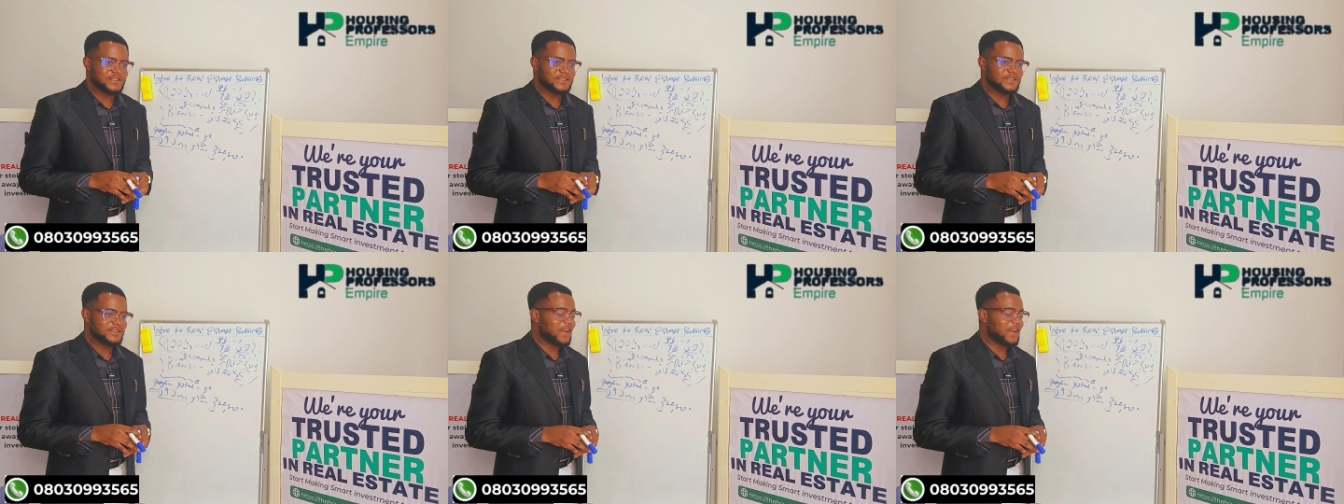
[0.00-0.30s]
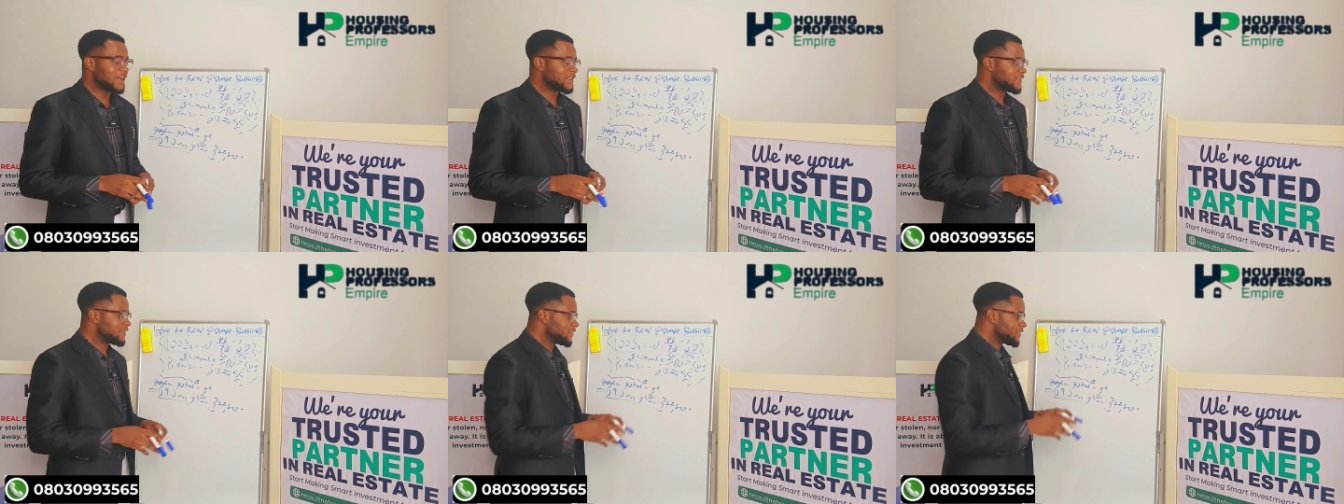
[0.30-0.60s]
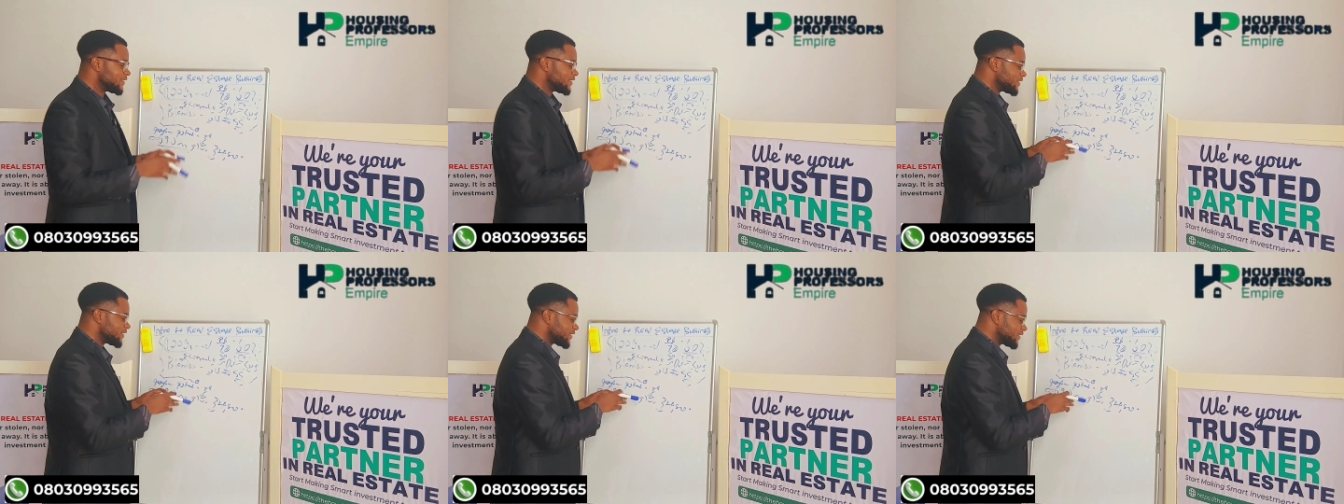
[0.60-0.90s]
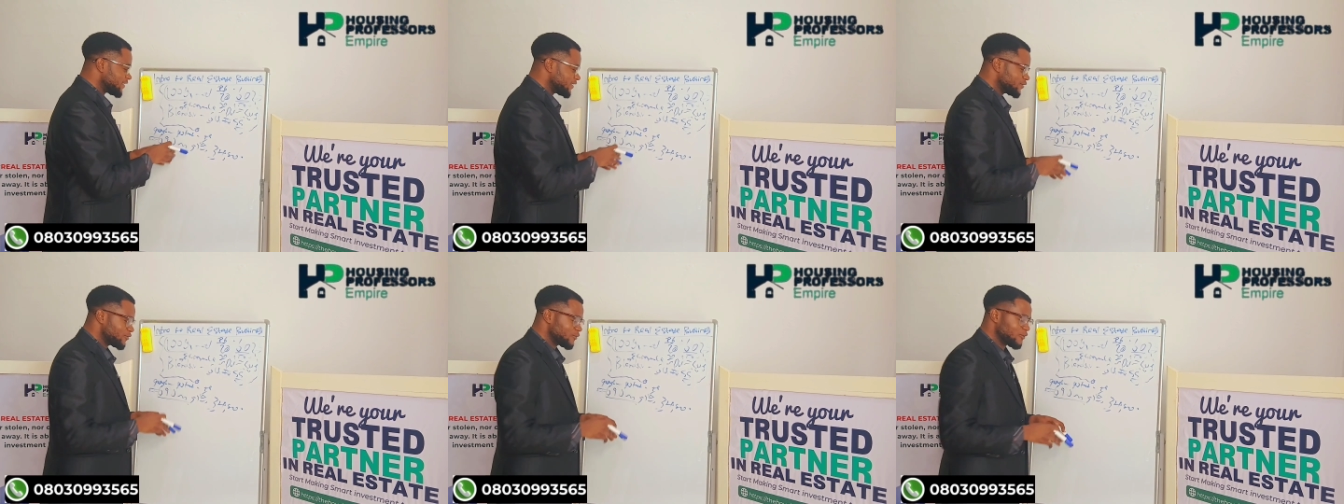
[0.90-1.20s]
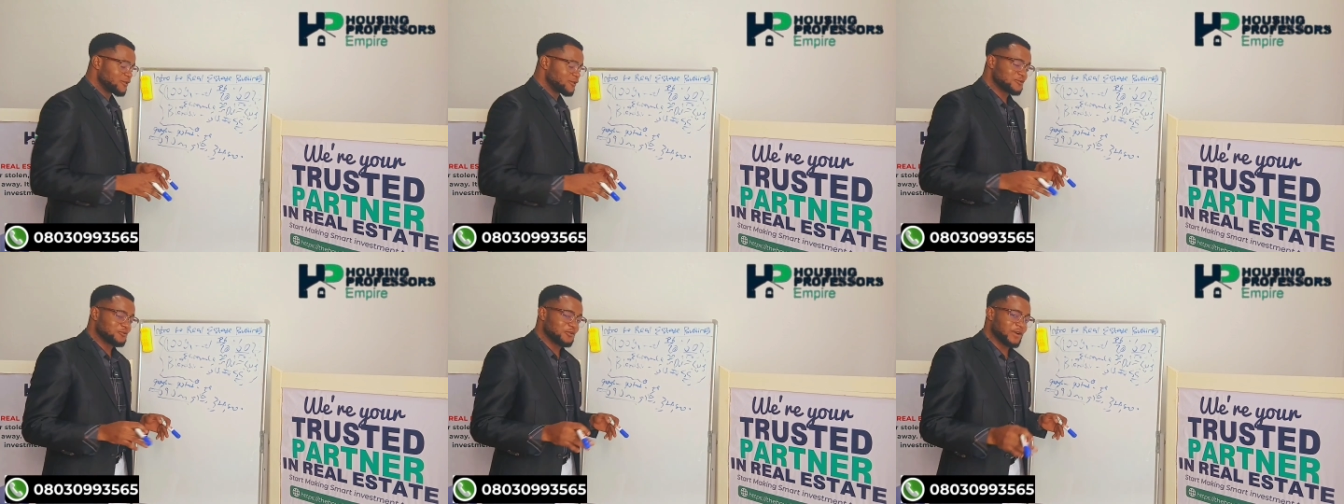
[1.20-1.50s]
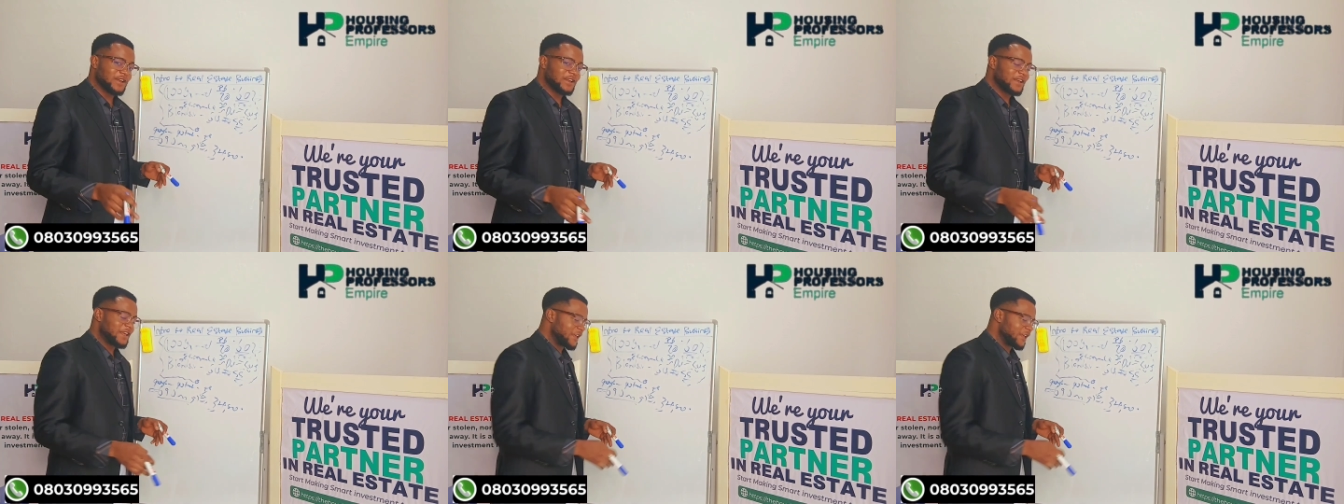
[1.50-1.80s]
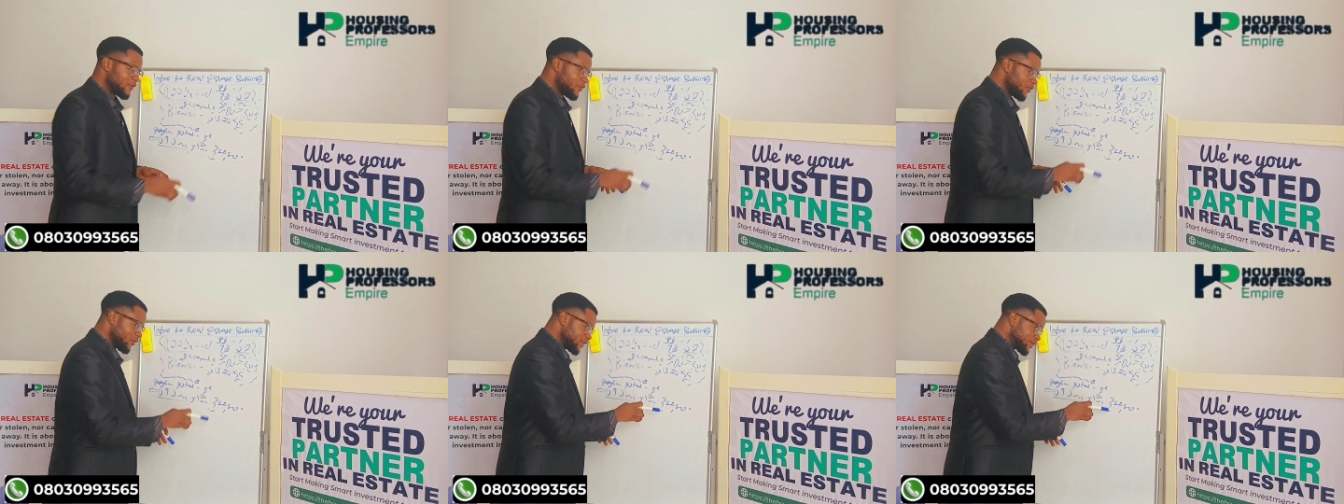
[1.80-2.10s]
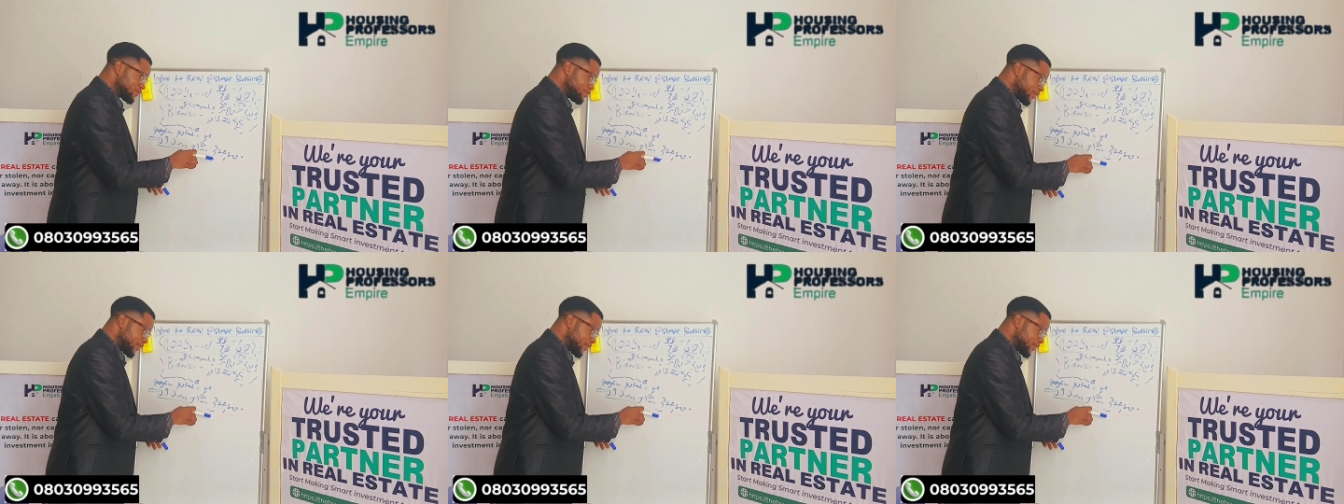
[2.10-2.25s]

that this is real was when he got